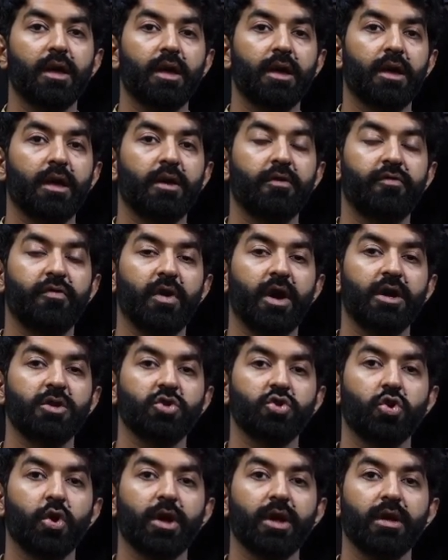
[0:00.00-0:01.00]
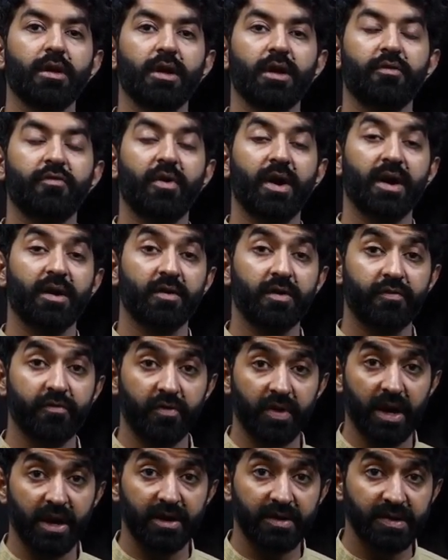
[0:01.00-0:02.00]
if we are showing, if
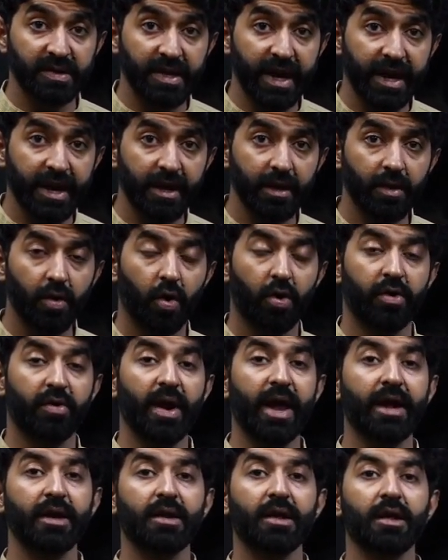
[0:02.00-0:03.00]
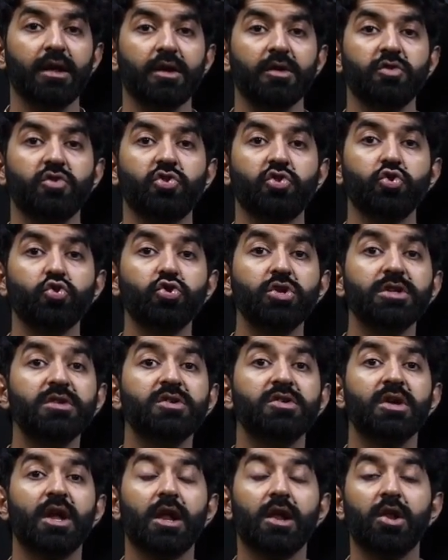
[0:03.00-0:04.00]
we are saying or writing
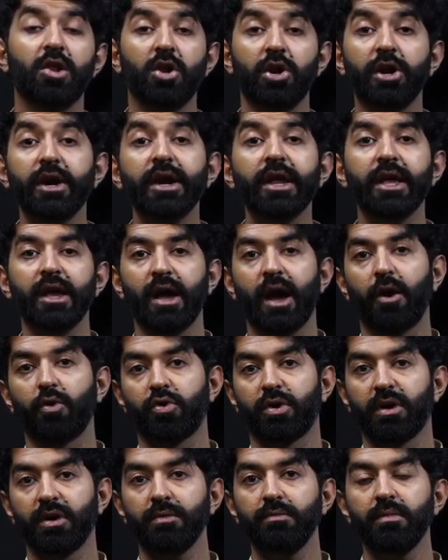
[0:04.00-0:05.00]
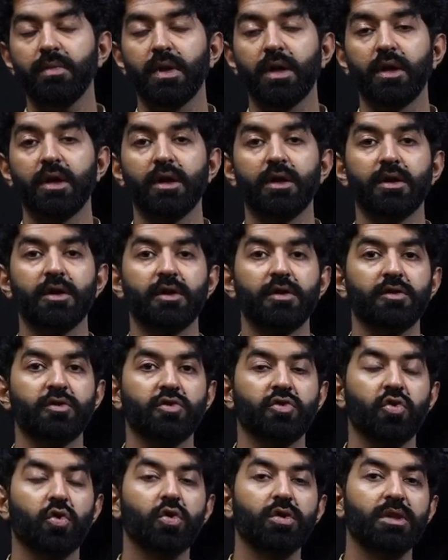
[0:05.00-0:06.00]
students' learning outcome,
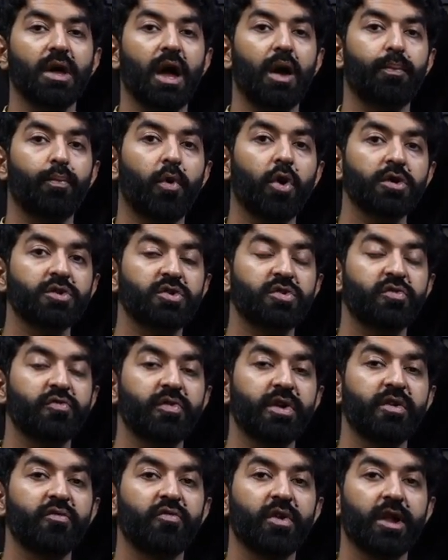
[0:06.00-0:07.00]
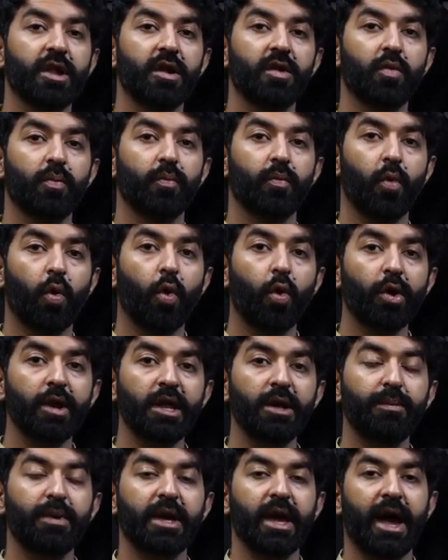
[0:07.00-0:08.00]
so the apostrophe will
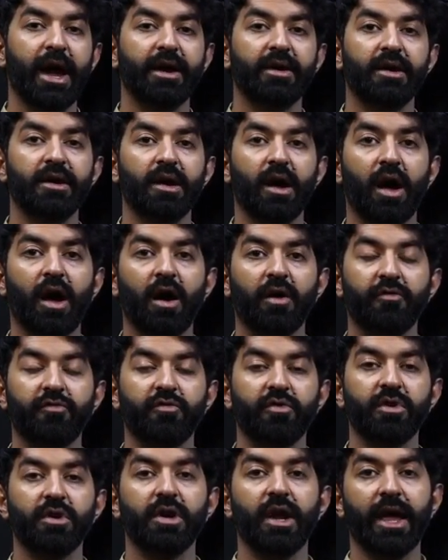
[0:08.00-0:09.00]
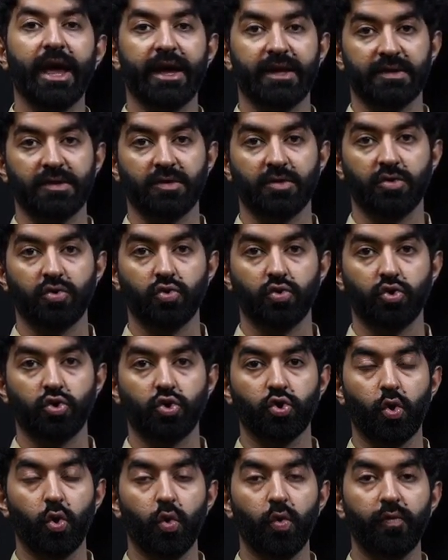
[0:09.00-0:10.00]
only be added after S to
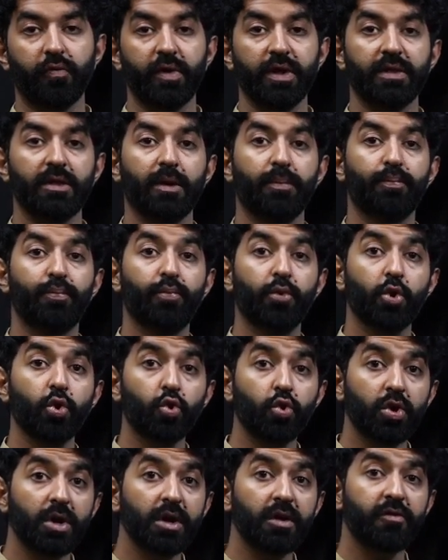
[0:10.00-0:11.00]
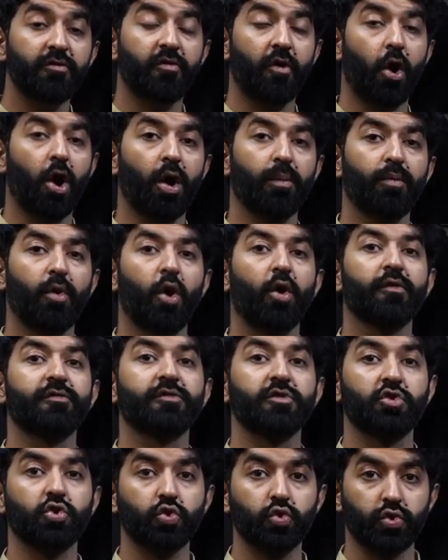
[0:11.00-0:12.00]
show with the plural form of
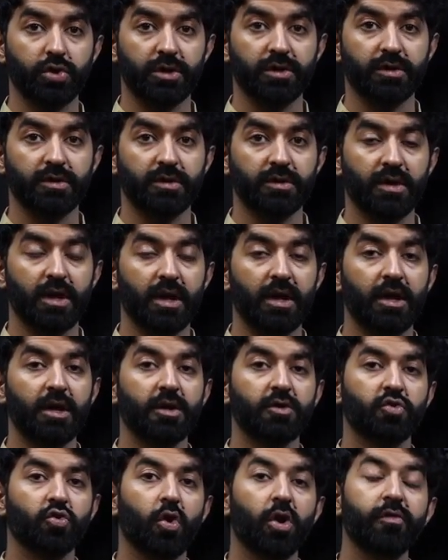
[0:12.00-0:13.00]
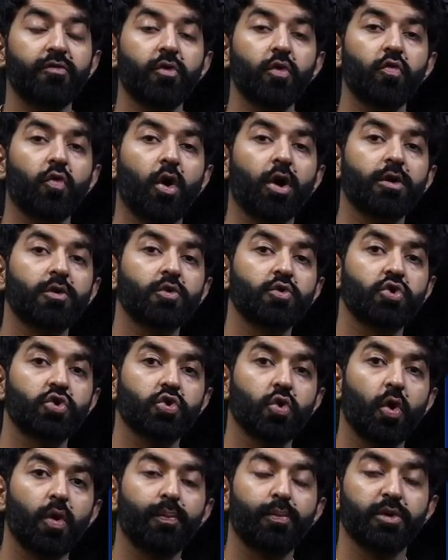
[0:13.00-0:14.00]
students. So if you want to
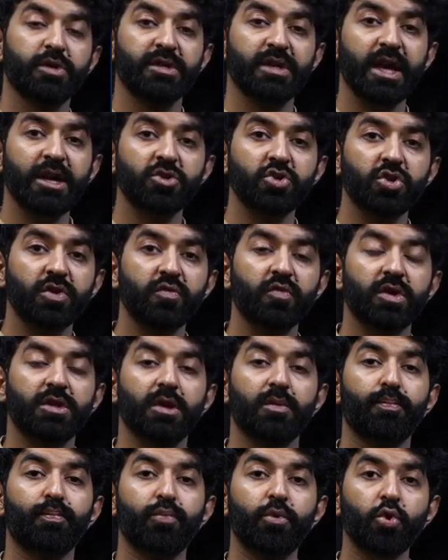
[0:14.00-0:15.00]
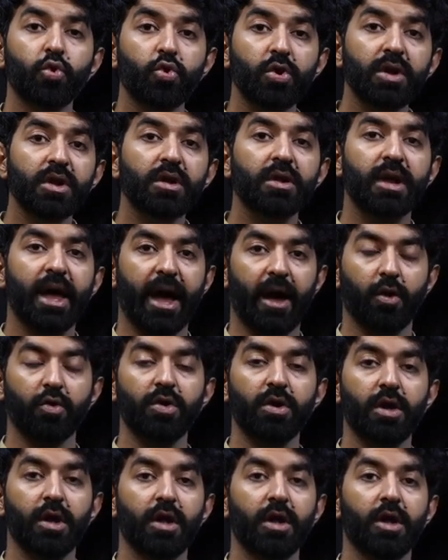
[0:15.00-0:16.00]
show possession with a plural
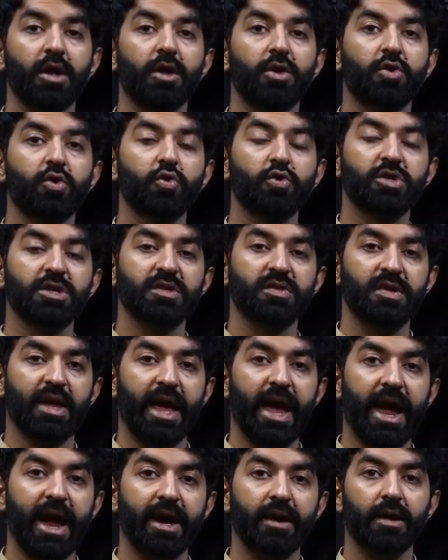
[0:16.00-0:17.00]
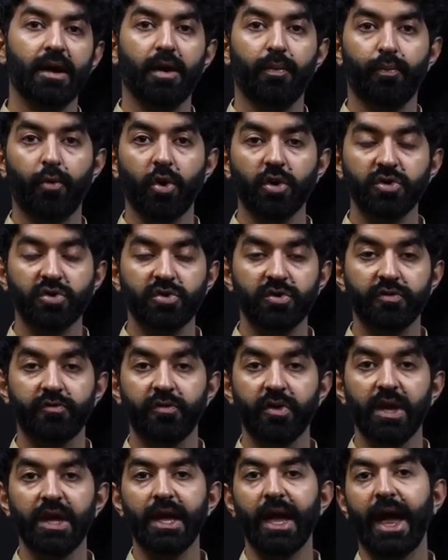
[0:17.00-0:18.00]
noun, you just add
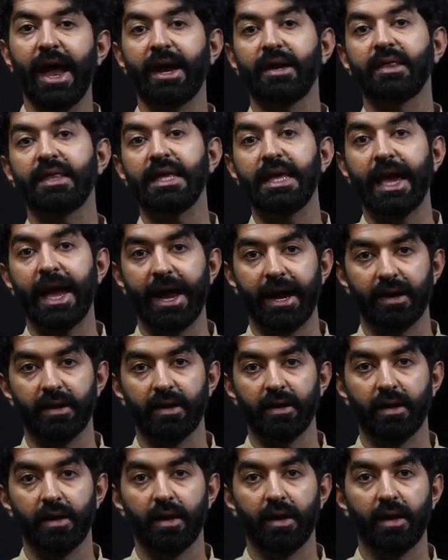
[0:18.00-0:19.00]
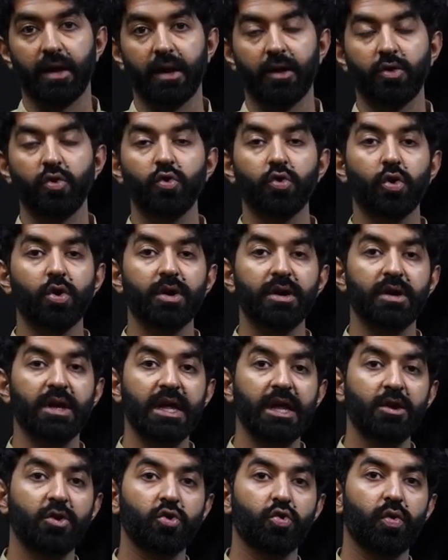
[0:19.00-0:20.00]
apostrophe at the end. You don't
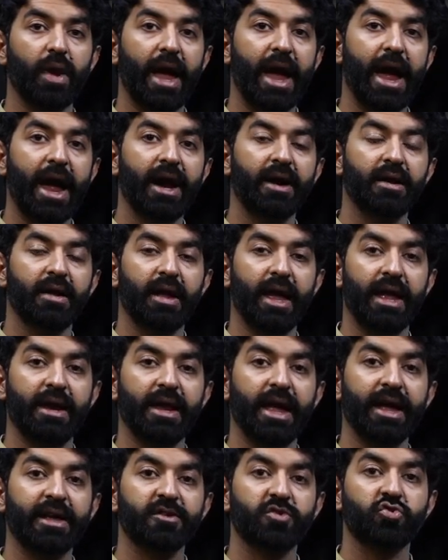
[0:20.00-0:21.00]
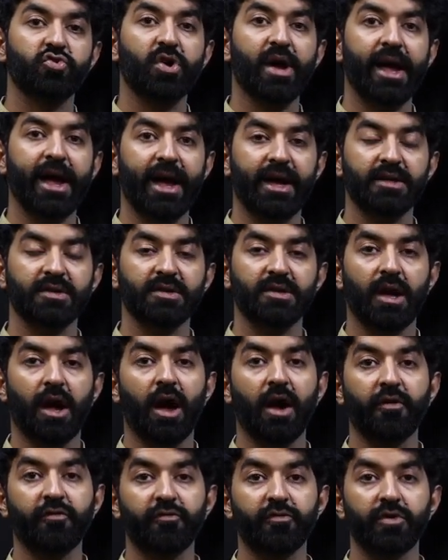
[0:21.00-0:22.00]
need to add an extra S
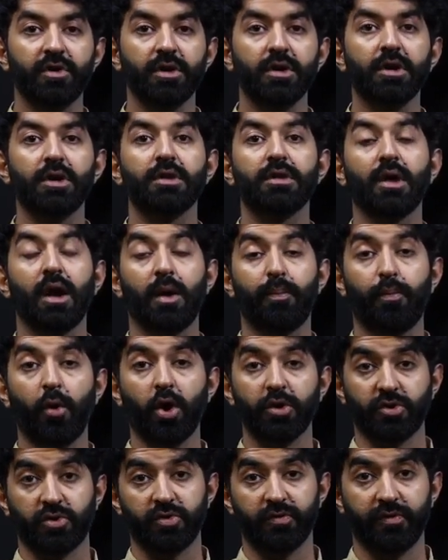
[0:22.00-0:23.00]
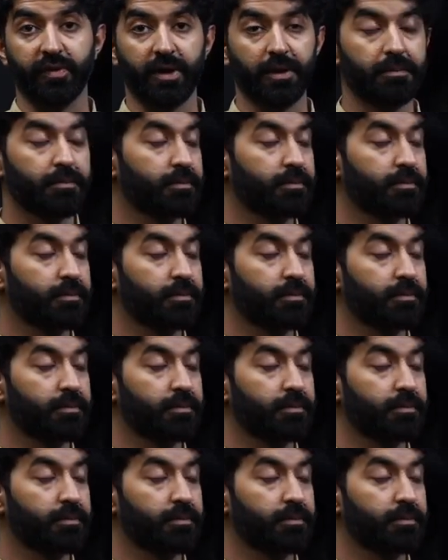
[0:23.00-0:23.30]
after the apostrophe.